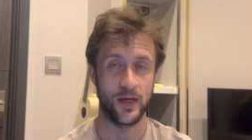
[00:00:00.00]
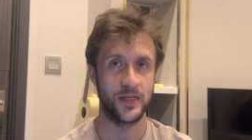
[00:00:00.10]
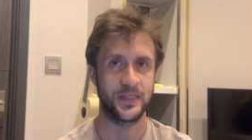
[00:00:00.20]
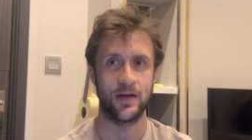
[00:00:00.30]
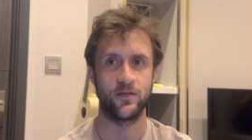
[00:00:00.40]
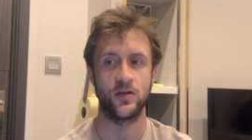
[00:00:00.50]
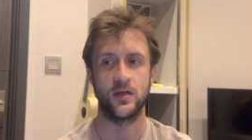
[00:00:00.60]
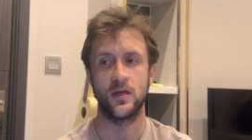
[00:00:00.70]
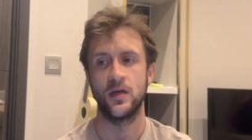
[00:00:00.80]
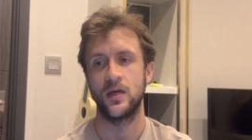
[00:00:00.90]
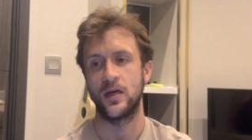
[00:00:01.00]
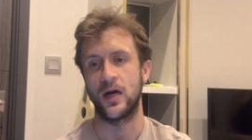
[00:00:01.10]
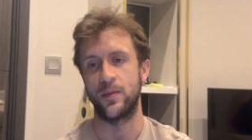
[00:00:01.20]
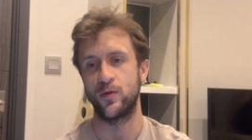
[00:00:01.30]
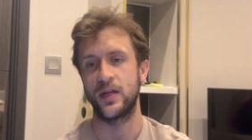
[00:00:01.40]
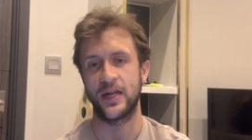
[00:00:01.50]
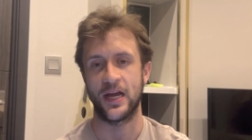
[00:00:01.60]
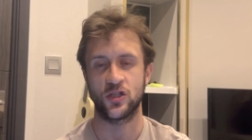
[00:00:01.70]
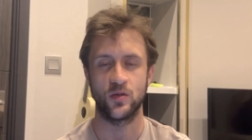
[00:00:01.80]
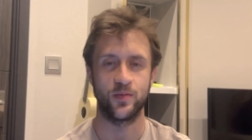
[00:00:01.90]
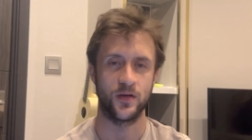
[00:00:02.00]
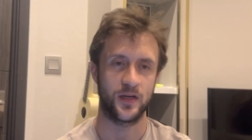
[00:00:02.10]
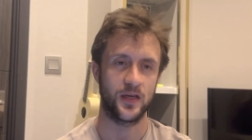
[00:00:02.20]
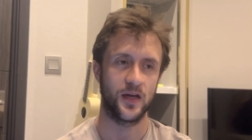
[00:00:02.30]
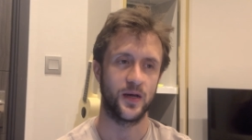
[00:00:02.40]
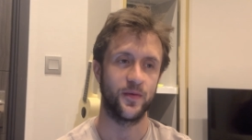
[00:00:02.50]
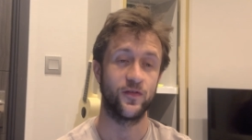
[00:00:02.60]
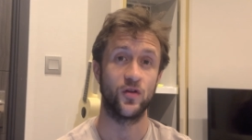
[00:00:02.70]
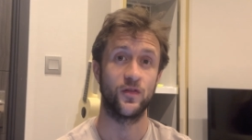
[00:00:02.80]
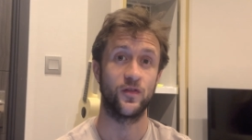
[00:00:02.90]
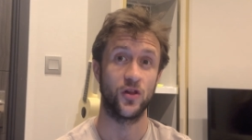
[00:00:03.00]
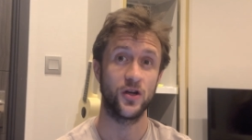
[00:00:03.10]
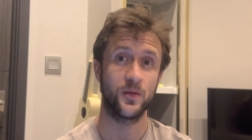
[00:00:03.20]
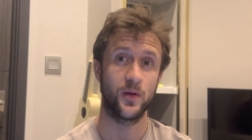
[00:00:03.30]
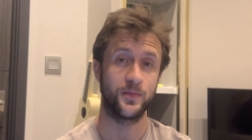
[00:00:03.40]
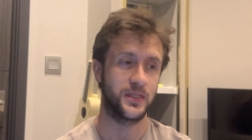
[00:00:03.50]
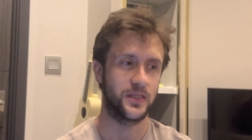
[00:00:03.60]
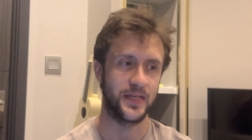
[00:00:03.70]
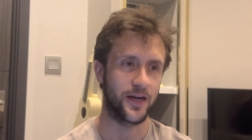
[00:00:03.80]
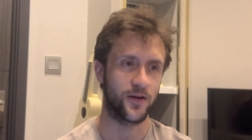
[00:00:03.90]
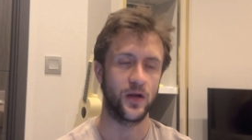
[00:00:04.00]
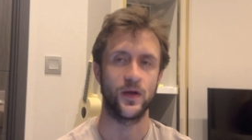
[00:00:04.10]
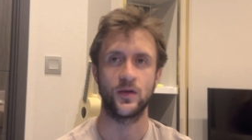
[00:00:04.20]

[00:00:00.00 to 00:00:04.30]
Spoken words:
It's not very reading an actual book, if you're for learning purposes, is not great, right?